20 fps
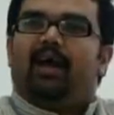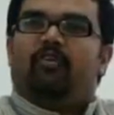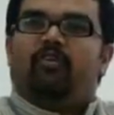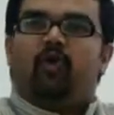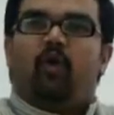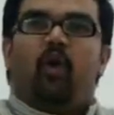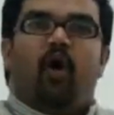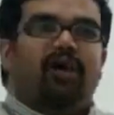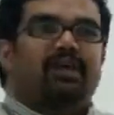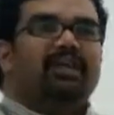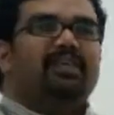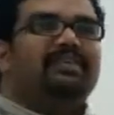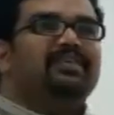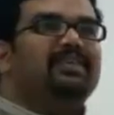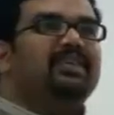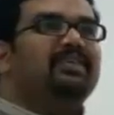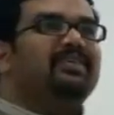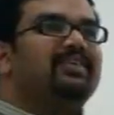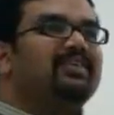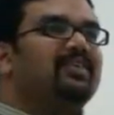So what
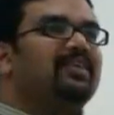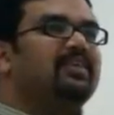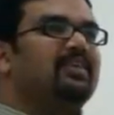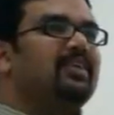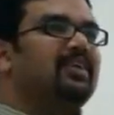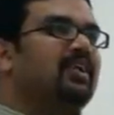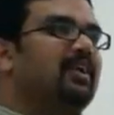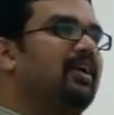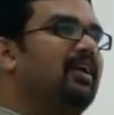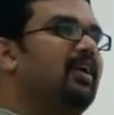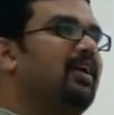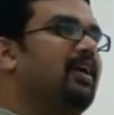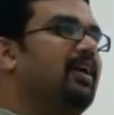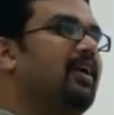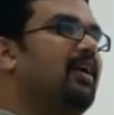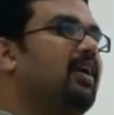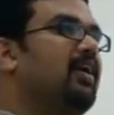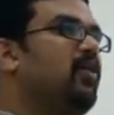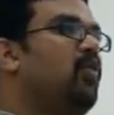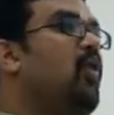is this
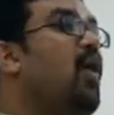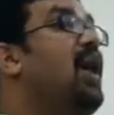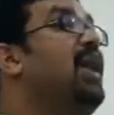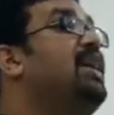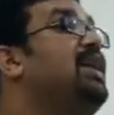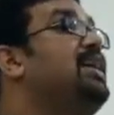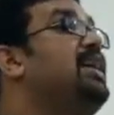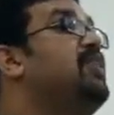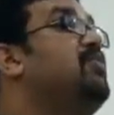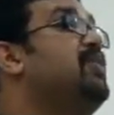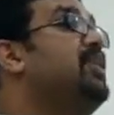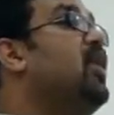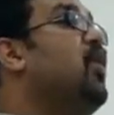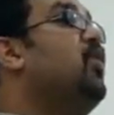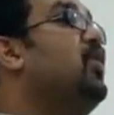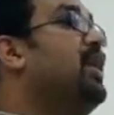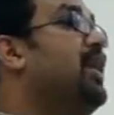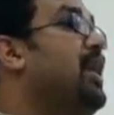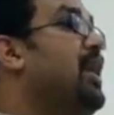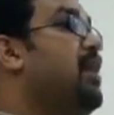quality
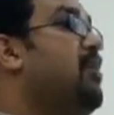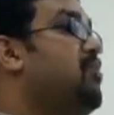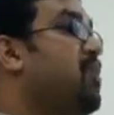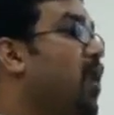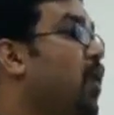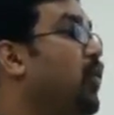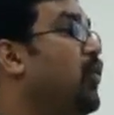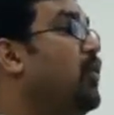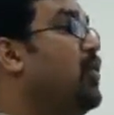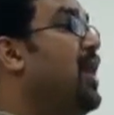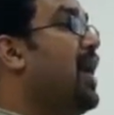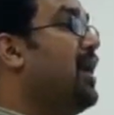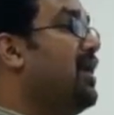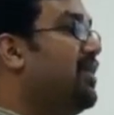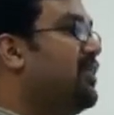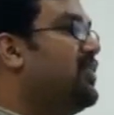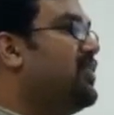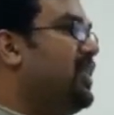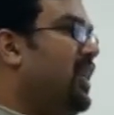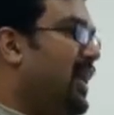without a name? How do we
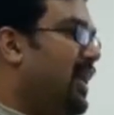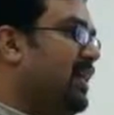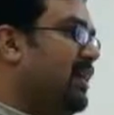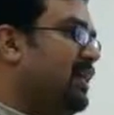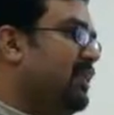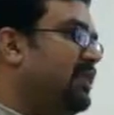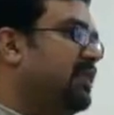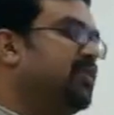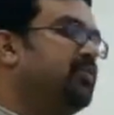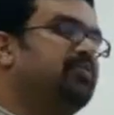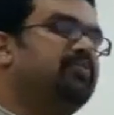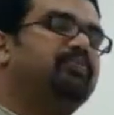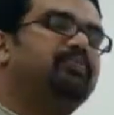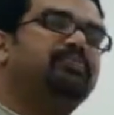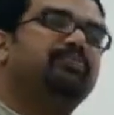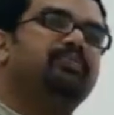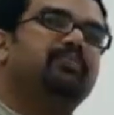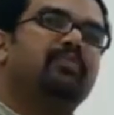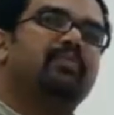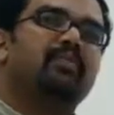understand it?
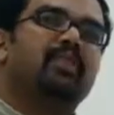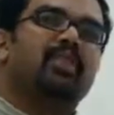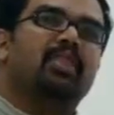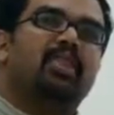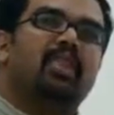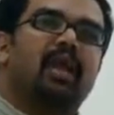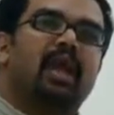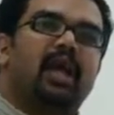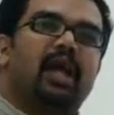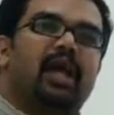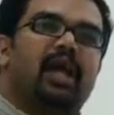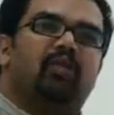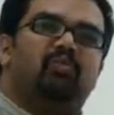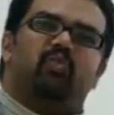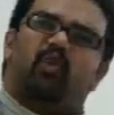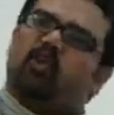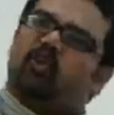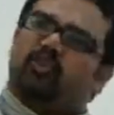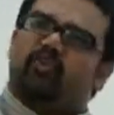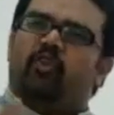
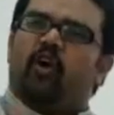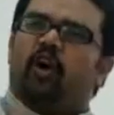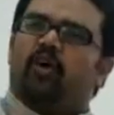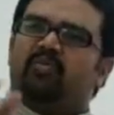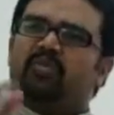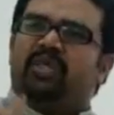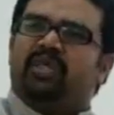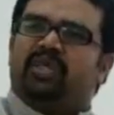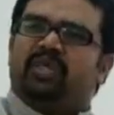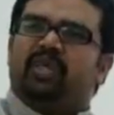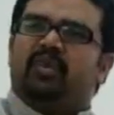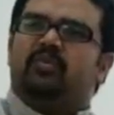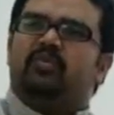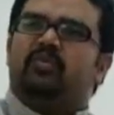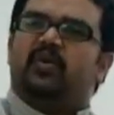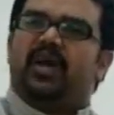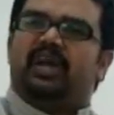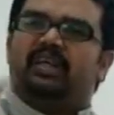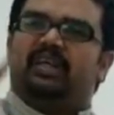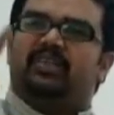In more formal terms,
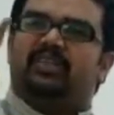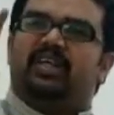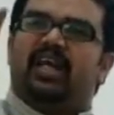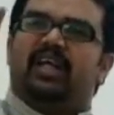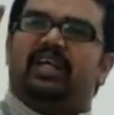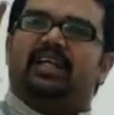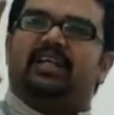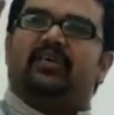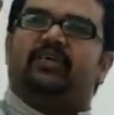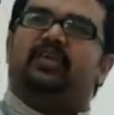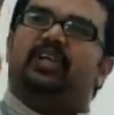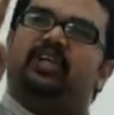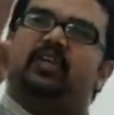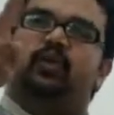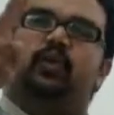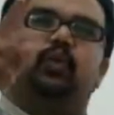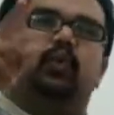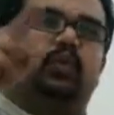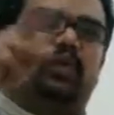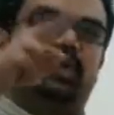we understand it using
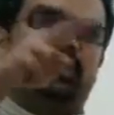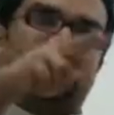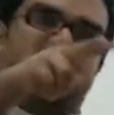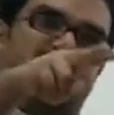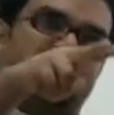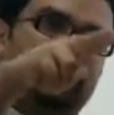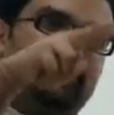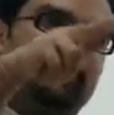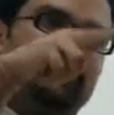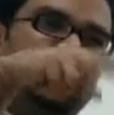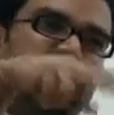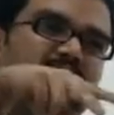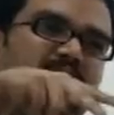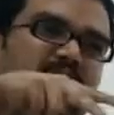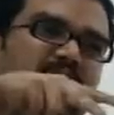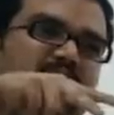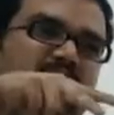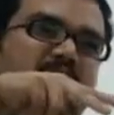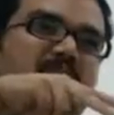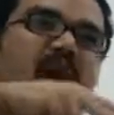two terms:
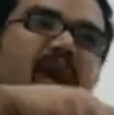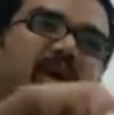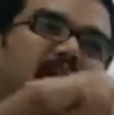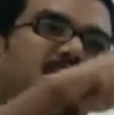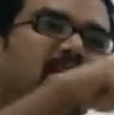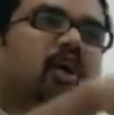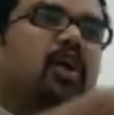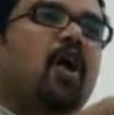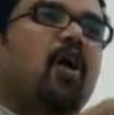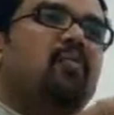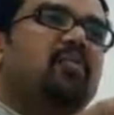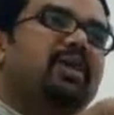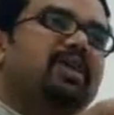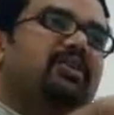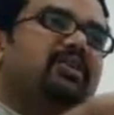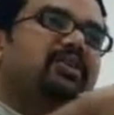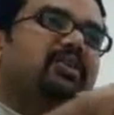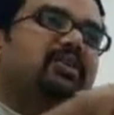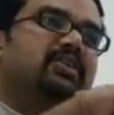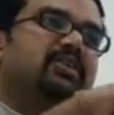
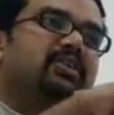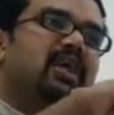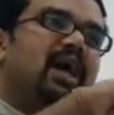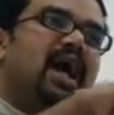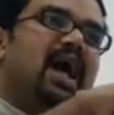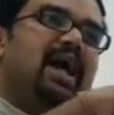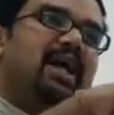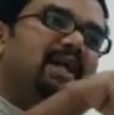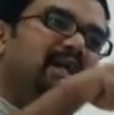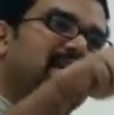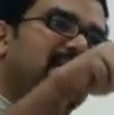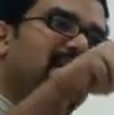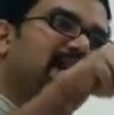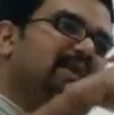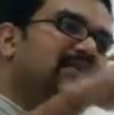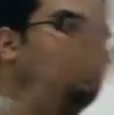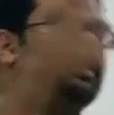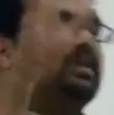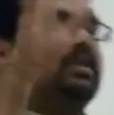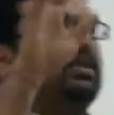ergonomics and
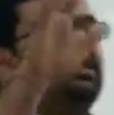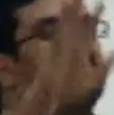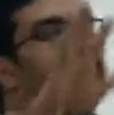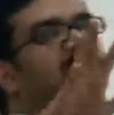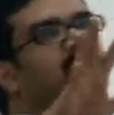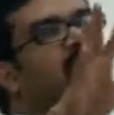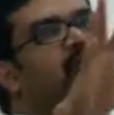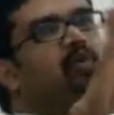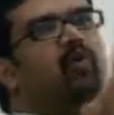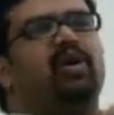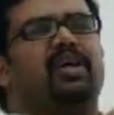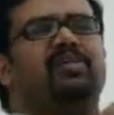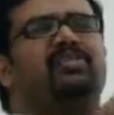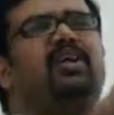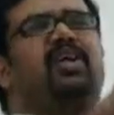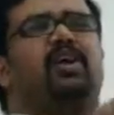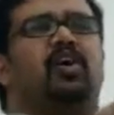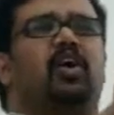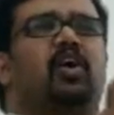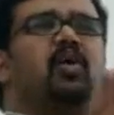aesthetics. What is
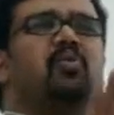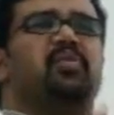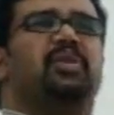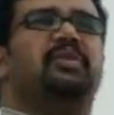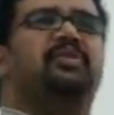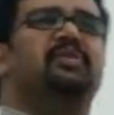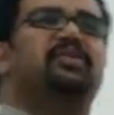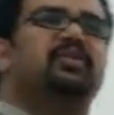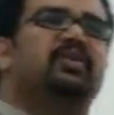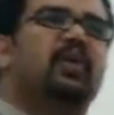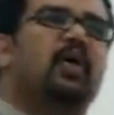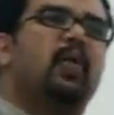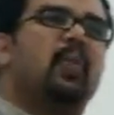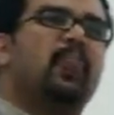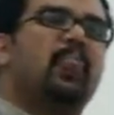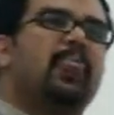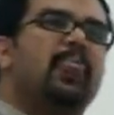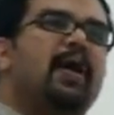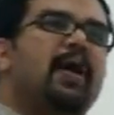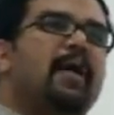ergonomics?
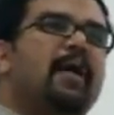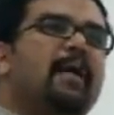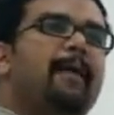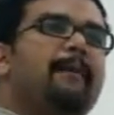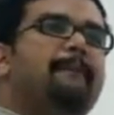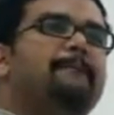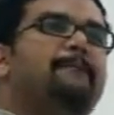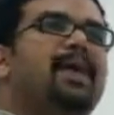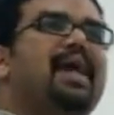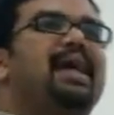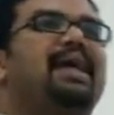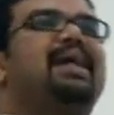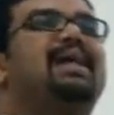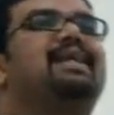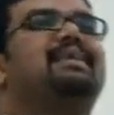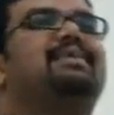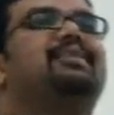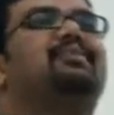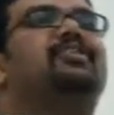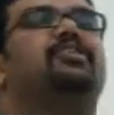
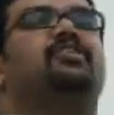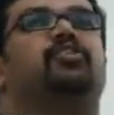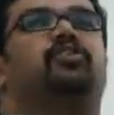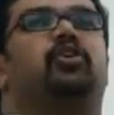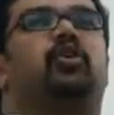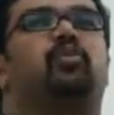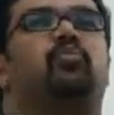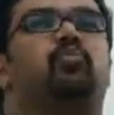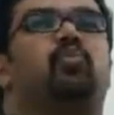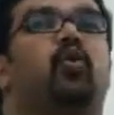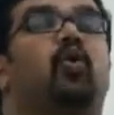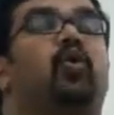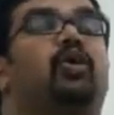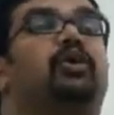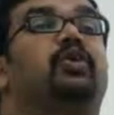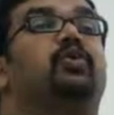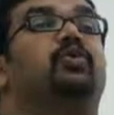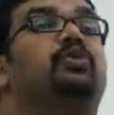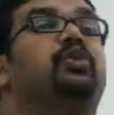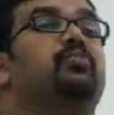Making the system more
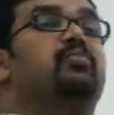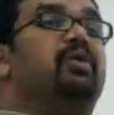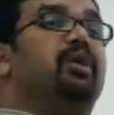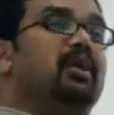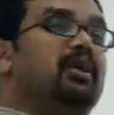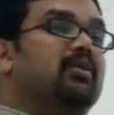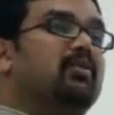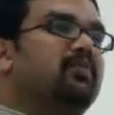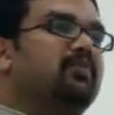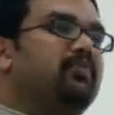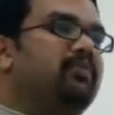usable.